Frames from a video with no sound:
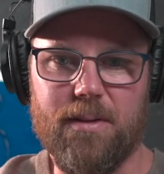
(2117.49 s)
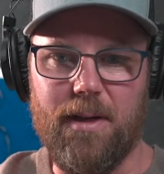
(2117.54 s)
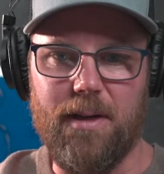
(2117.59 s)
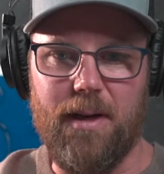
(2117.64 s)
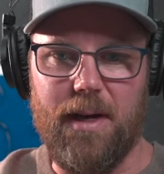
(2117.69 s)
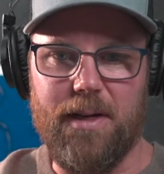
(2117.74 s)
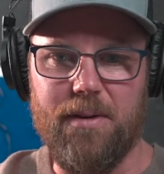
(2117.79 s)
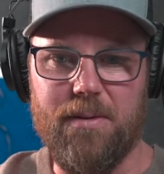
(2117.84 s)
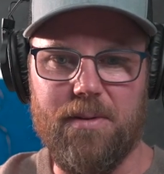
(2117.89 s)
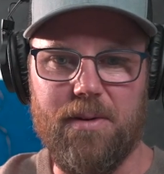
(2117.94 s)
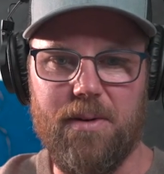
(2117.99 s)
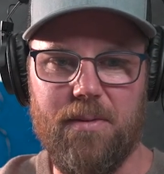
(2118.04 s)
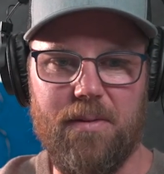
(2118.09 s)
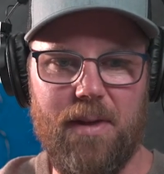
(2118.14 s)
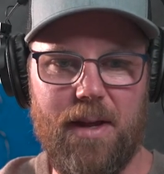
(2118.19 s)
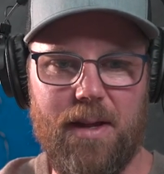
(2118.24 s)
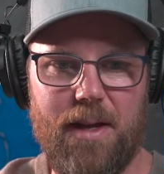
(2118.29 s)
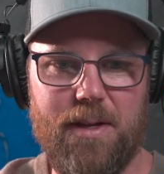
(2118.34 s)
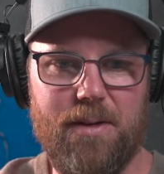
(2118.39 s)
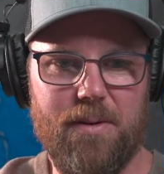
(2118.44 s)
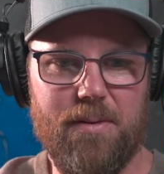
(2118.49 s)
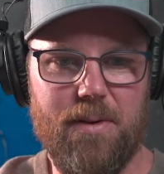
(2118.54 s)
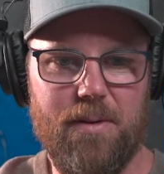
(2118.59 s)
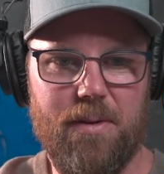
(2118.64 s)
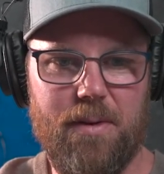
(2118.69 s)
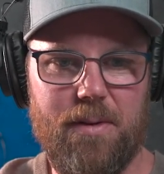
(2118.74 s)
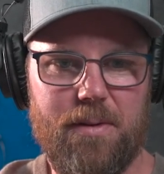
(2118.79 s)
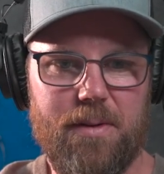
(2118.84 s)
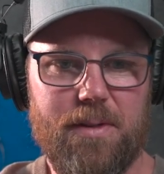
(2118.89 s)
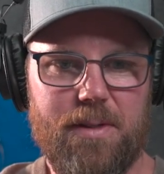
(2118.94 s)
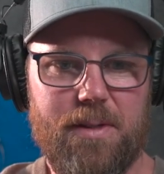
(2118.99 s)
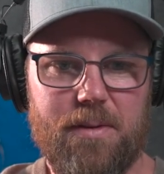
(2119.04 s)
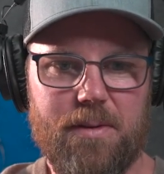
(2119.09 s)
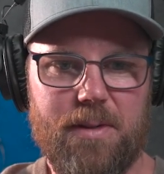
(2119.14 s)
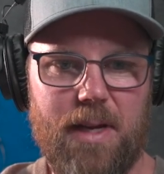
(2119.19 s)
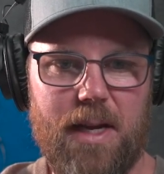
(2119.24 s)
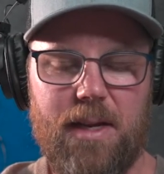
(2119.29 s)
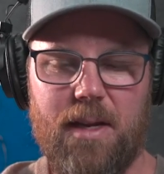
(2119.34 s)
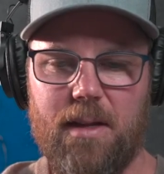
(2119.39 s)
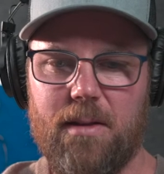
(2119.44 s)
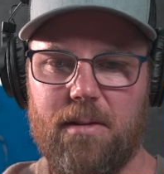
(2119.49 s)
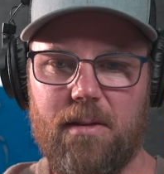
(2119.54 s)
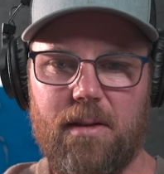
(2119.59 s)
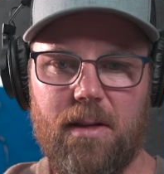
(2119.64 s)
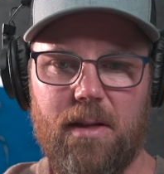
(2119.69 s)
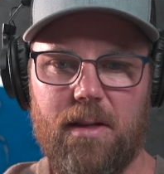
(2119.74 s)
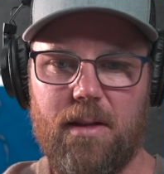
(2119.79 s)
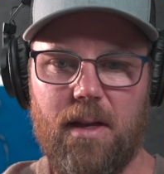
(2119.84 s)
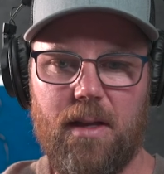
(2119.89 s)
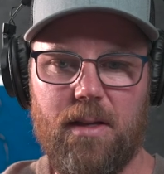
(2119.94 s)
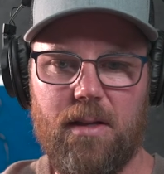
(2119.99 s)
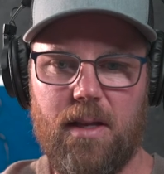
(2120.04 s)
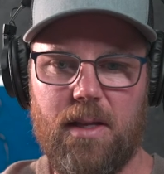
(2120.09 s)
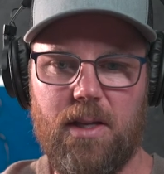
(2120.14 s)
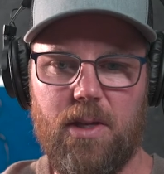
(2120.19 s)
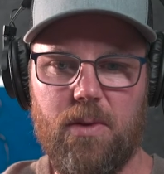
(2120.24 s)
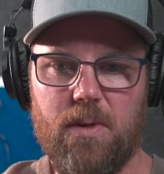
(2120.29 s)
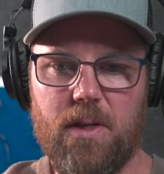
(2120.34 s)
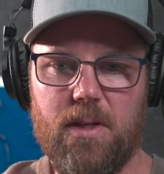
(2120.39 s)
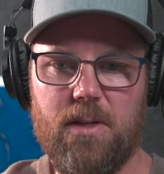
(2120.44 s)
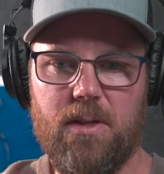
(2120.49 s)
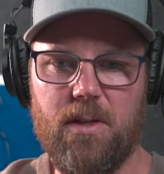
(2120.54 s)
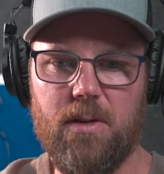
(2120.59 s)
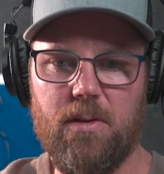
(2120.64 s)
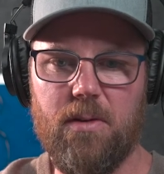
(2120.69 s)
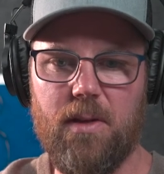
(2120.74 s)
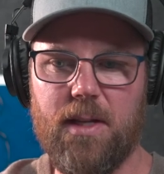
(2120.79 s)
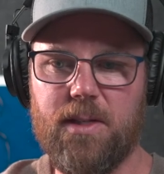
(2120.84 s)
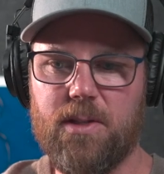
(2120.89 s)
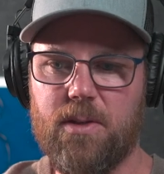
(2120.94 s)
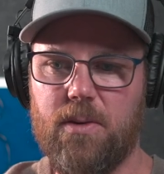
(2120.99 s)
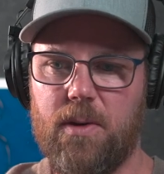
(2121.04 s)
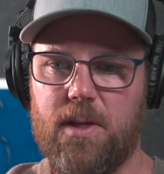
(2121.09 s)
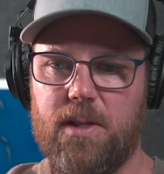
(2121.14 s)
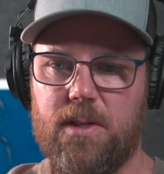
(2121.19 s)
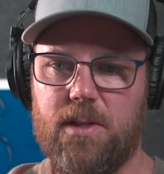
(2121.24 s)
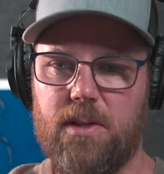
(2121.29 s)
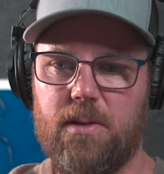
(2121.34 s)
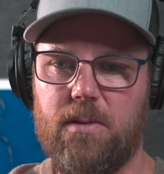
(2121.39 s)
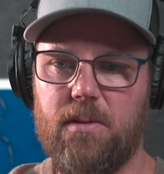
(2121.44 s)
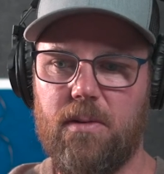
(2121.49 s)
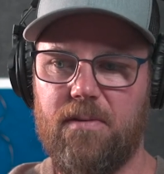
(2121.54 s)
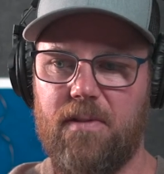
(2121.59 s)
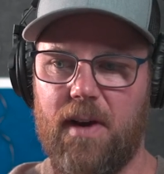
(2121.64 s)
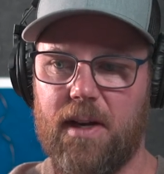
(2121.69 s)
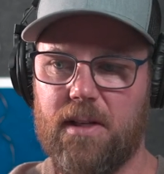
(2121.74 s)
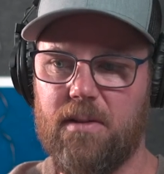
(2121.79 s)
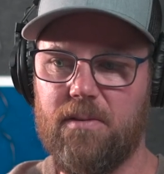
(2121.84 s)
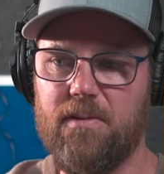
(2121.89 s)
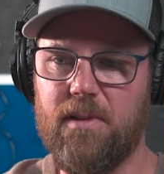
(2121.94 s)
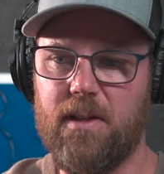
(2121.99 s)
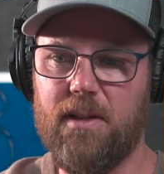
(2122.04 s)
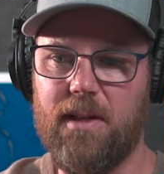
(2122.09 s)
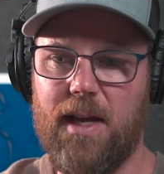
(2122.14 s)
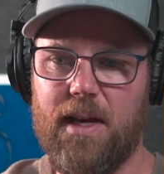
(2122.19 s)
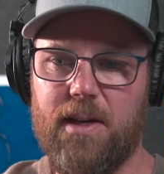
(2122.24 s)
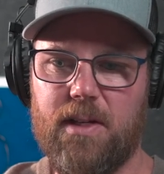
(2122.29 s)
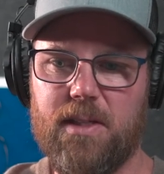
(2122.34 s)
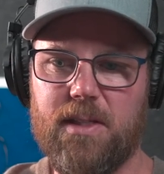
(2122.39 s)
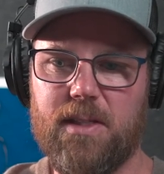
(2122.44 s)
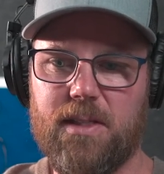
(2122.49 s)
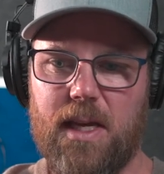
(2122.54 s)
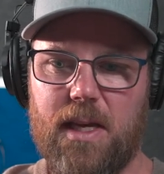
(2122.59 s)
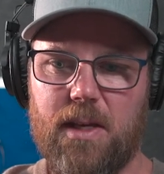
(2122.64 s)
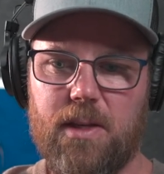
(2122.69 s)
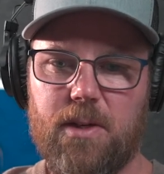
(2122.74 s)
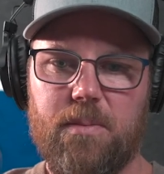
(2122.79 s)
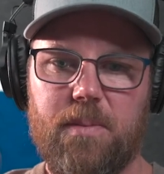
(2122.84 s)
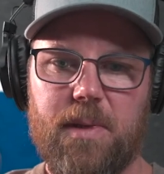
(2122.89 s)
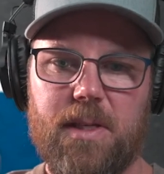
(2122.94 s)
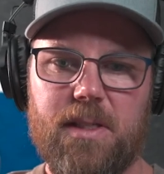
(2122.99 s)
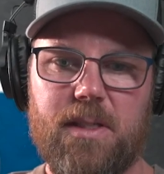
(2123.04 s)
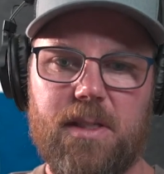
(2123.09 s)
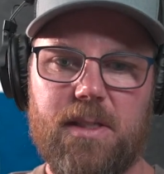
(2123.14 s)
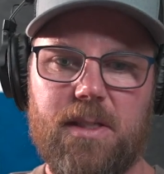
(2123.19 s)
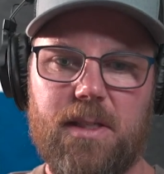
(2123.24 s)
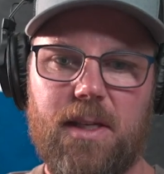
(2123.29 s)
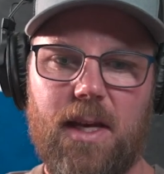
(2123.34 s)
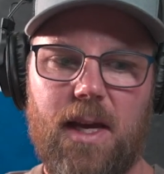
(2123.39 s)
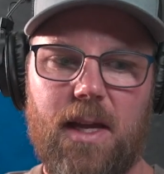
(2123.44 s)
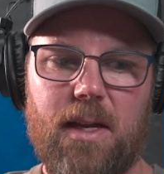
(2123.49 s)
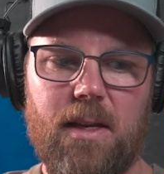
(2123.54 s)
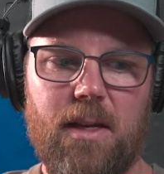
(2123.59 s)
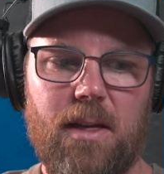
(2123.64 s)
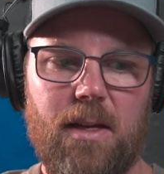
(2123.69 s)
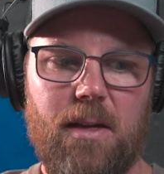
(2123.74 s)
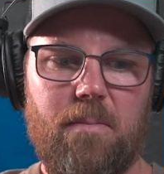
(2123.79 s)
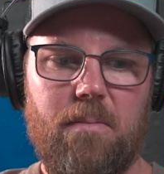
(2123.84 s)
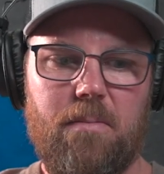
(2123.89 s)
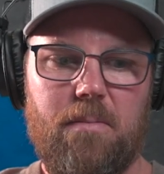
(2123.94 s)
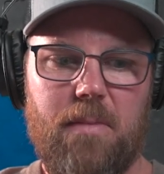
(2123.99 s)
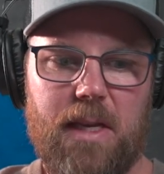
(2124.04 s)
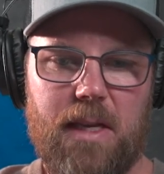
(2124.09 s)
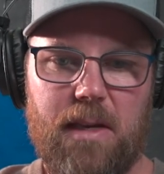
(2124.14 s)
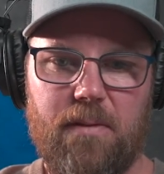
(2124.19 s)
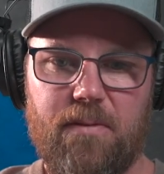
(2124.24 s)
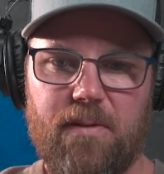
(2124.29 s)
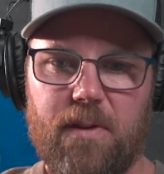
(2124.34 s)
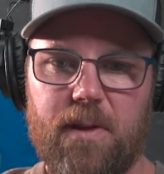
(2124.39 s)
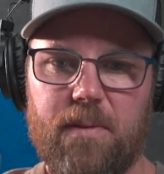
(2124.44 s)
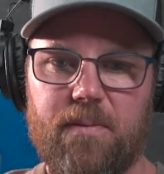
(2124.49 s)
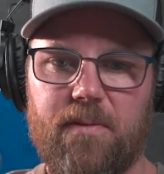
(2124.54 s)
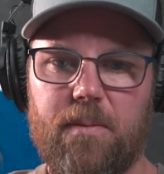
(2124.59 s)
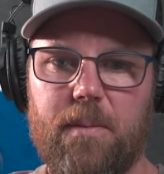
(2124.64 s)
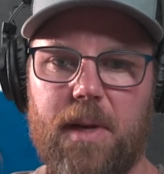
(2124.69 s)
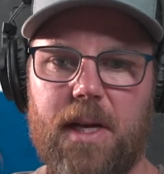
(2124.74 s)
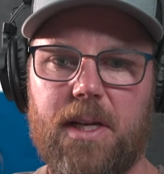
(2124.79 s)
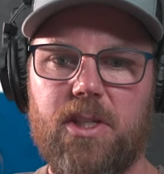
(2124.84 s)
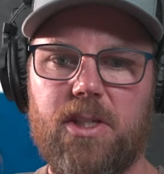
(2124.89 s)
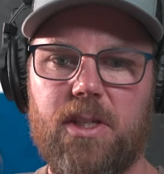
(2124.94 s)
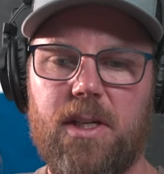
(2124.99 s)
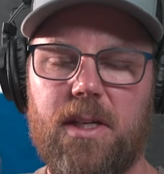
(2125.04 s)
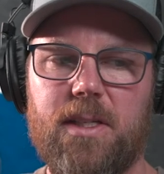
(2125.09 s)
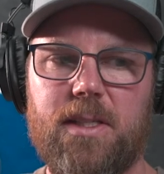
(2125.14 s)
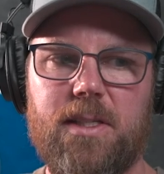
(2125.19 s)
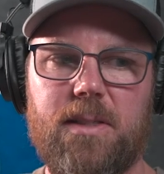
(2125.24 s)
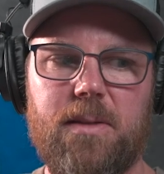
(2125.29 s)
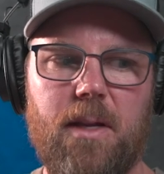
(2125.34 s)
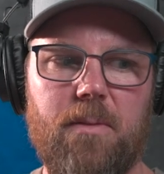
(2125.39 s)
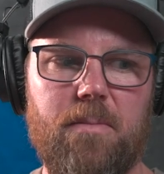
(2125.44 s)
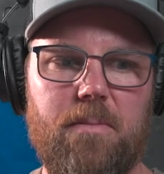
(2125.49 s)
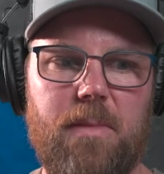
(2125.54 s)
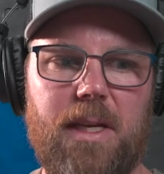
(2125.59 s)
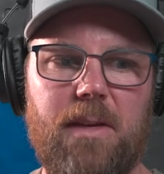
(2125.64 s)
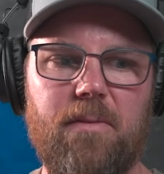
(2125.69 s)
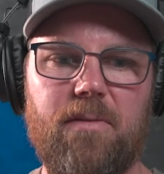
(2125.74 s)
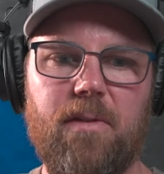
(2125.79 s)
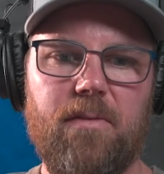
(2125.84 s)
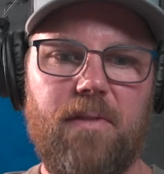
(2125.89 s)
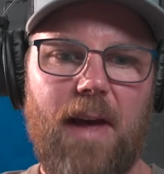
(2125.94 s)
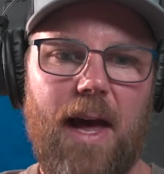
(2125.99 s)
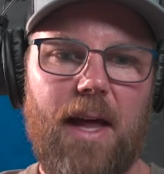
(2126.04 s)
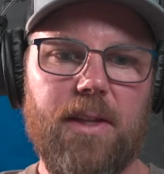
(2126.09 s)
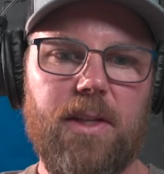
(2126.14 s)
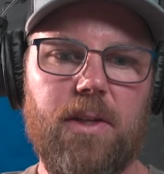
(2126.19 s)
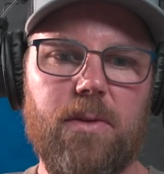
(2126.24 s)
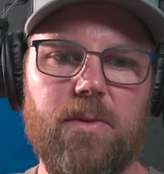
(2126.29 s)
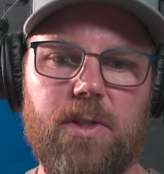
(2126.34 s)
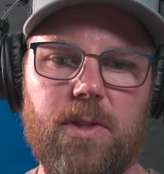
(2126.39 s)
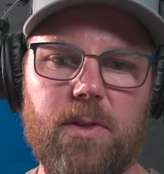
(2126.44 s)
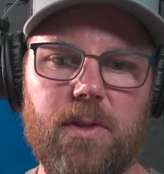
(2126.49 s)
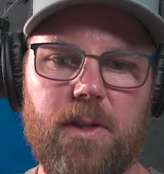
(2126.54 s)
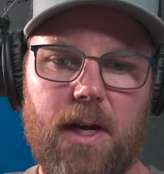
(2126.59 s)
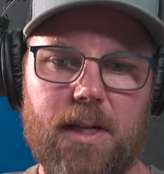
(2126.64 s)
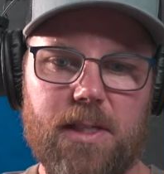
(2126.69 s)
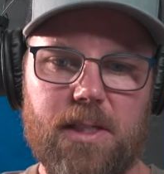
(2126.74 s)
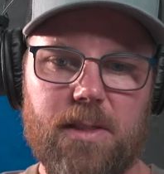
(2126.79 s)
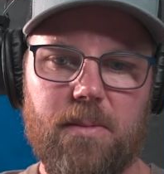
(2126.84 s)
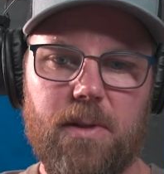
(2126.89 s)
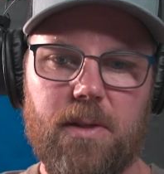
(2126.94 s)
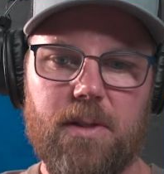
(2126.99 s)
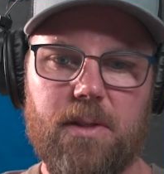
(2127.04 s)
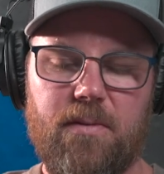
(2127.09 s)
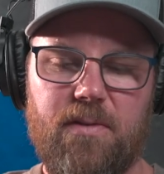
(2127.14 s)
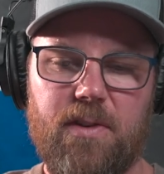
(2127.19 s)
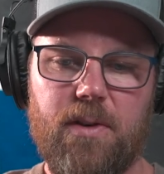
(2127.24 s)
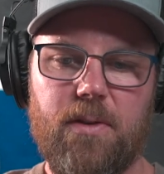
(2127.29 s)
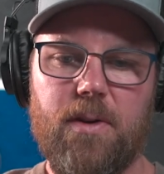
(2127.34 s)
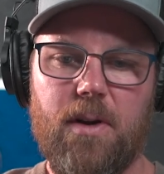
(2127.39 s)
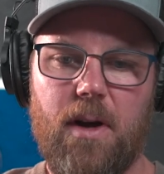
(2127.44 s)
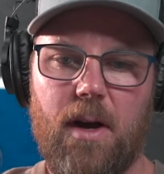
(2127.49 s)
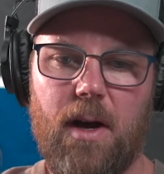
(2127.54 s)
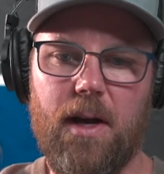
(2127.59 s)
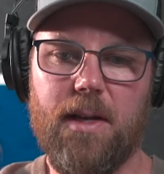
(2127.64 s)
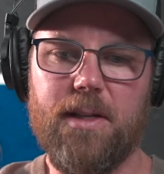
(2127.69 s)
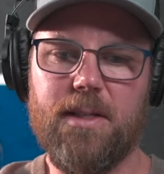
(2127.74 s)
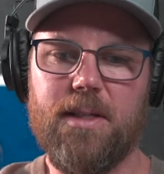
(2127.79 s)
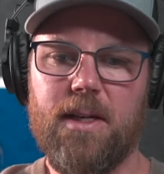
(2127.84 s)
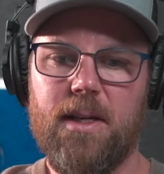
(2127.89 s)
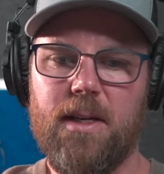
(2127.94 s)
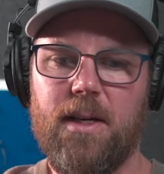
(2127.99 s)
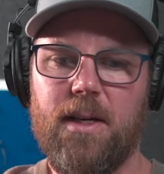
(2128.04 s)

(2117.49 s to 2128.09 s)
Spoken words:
I don't know that there's any other thing that you can do that's going to effectively allow you to scale your business and get meaningful information, sell meaningful value to your customers if you're not